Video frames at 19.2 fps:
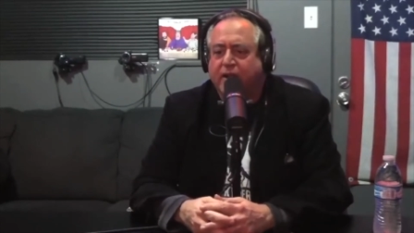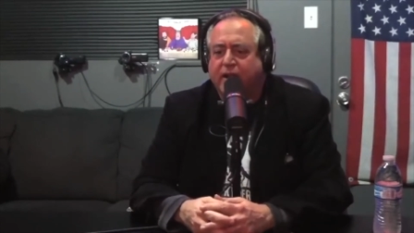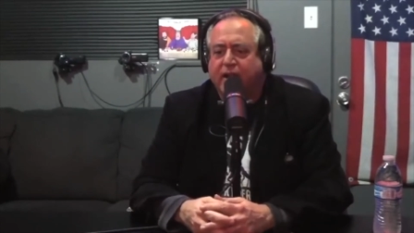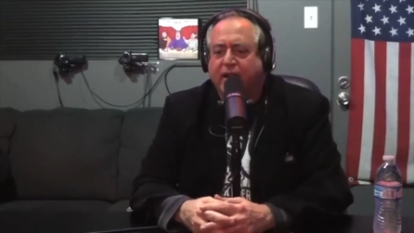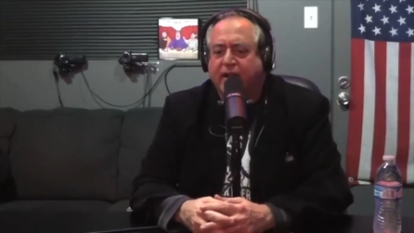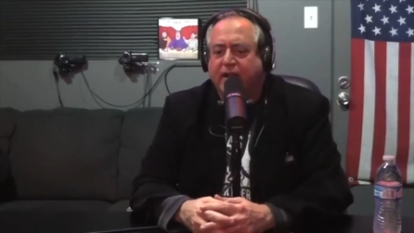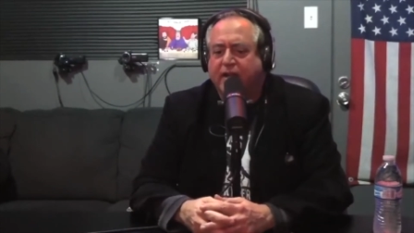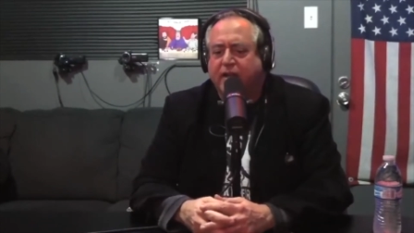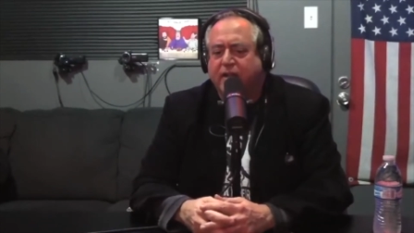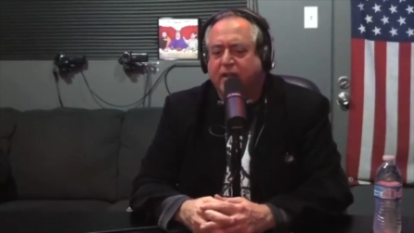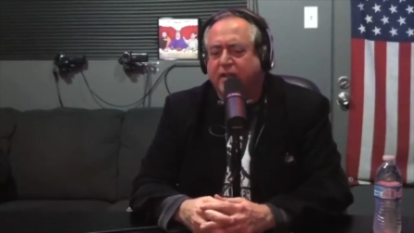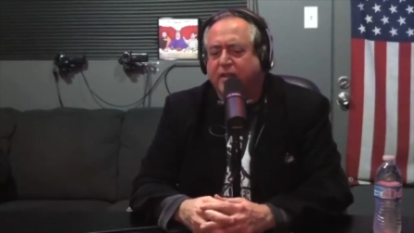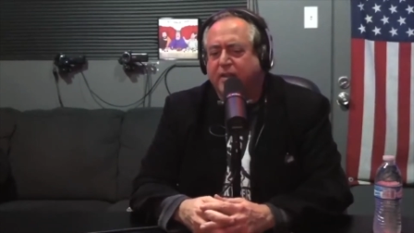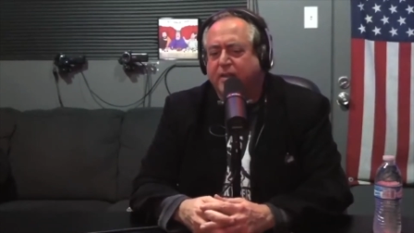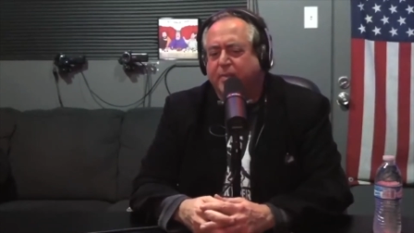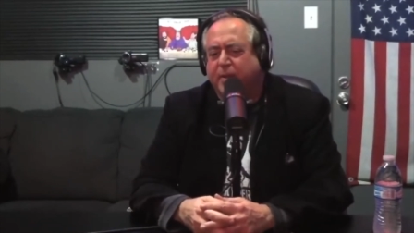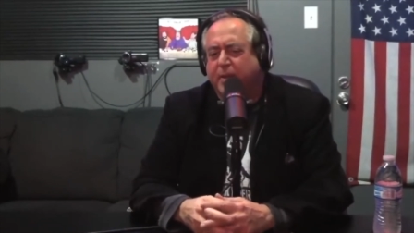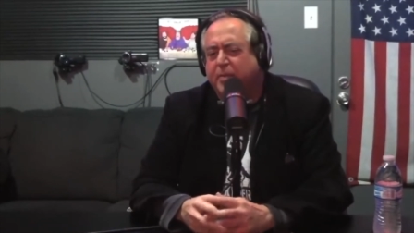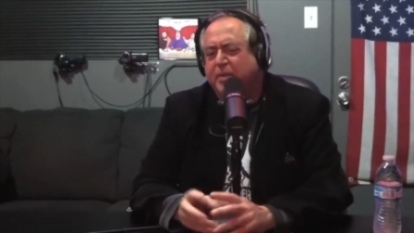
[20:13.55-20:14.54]
and
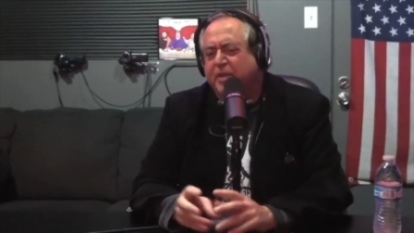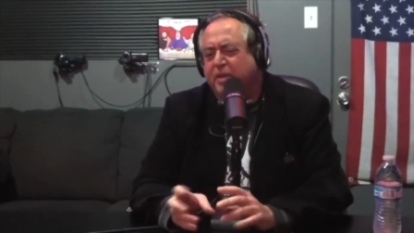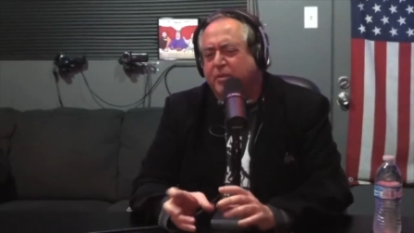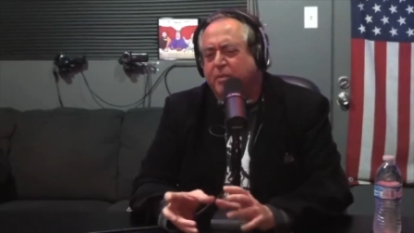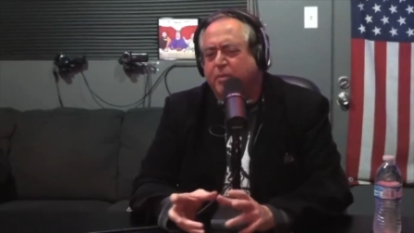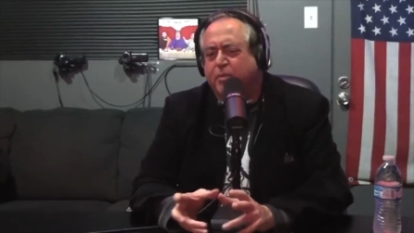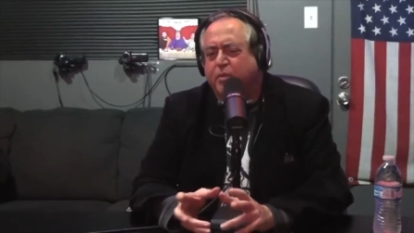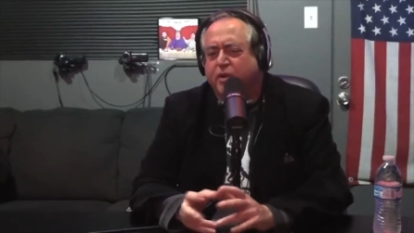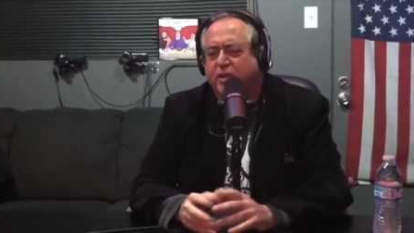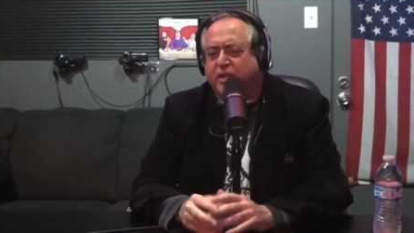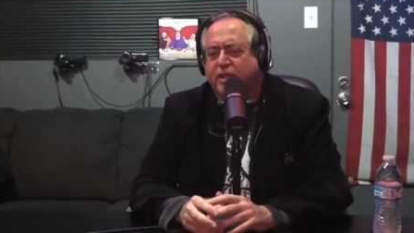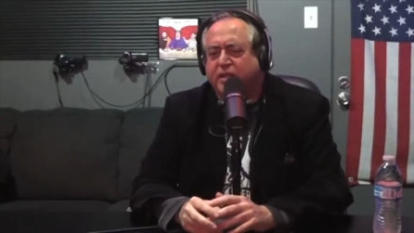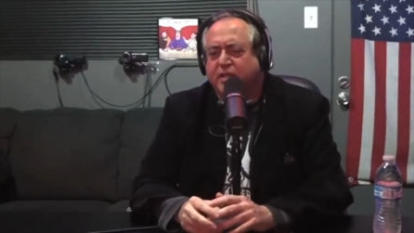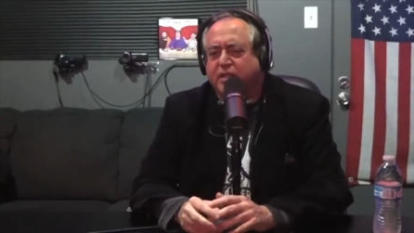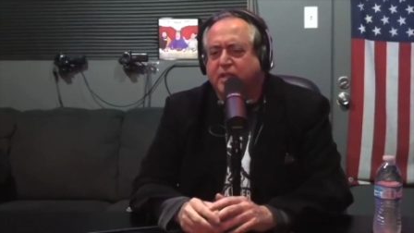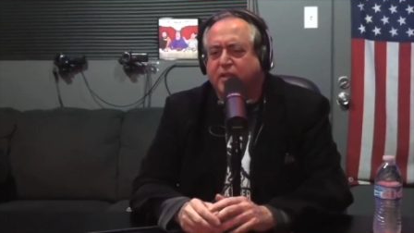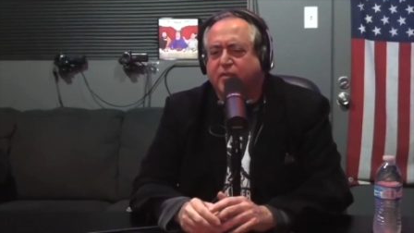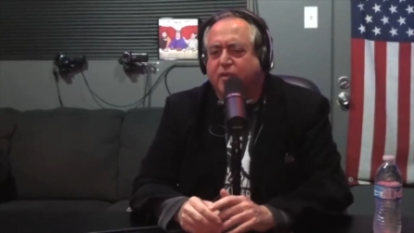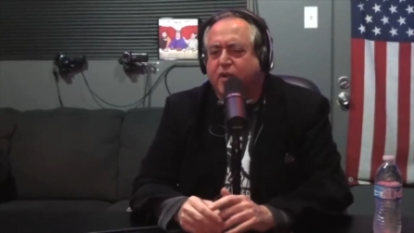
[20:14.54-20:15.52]
and the people that report that
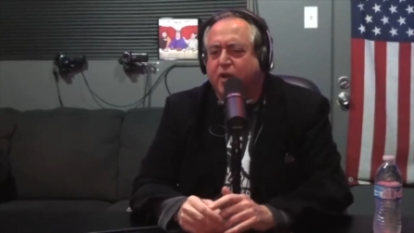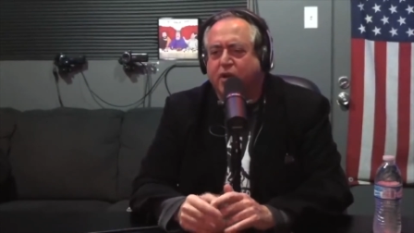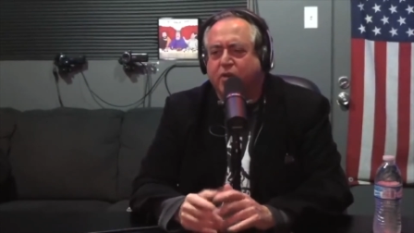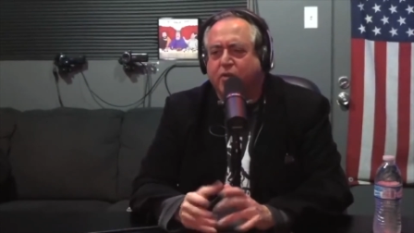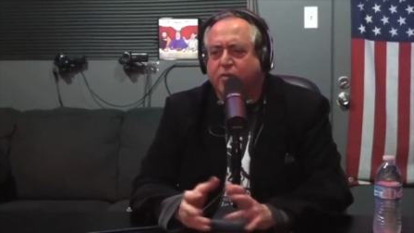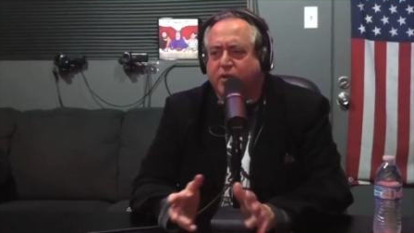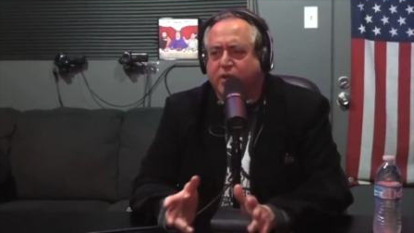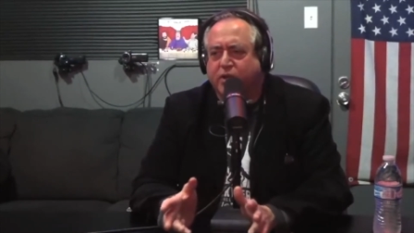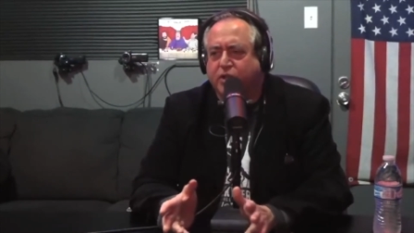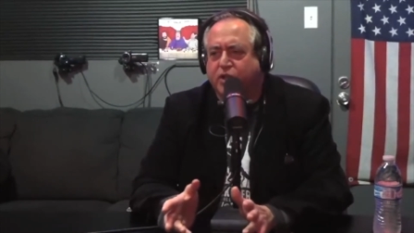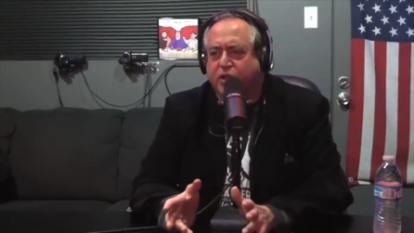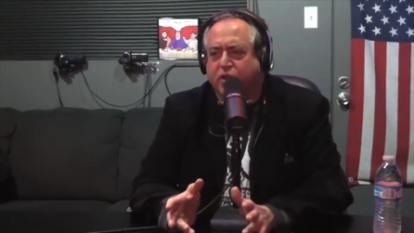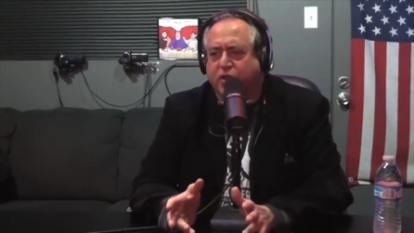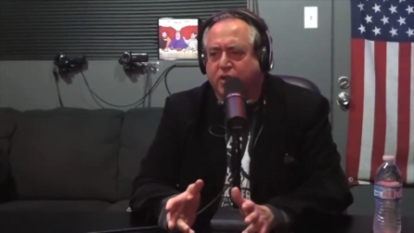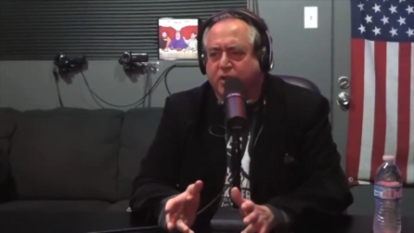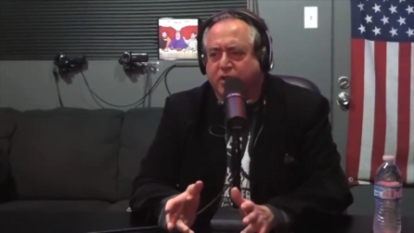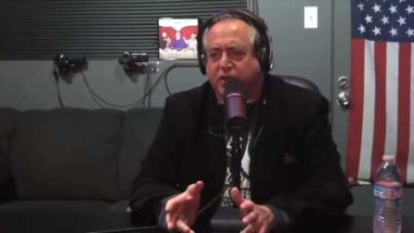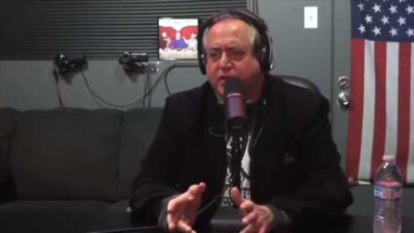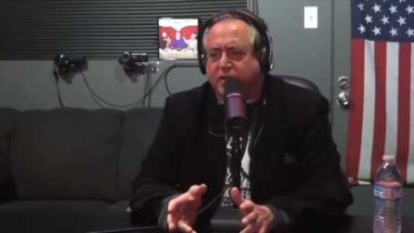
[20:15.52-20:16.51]
stuff aren't real
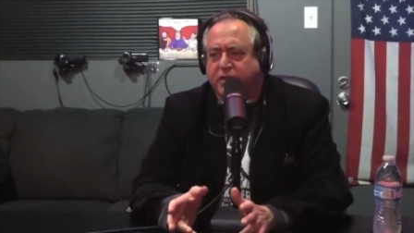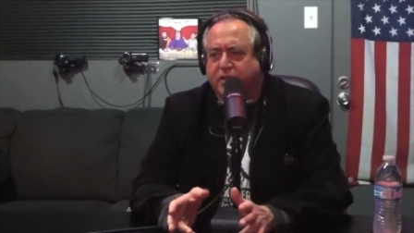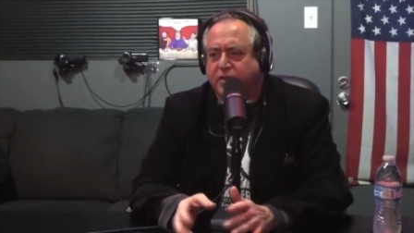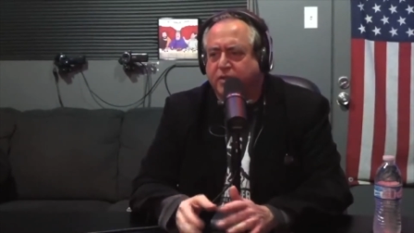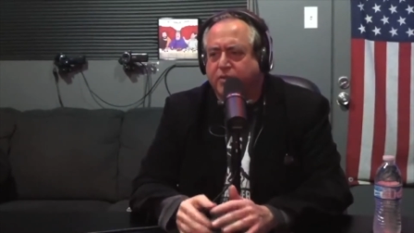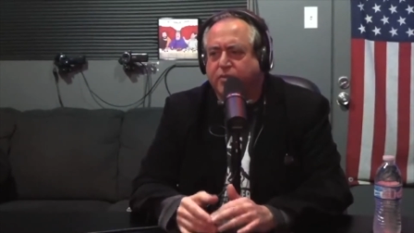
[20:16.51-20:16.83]
journalists.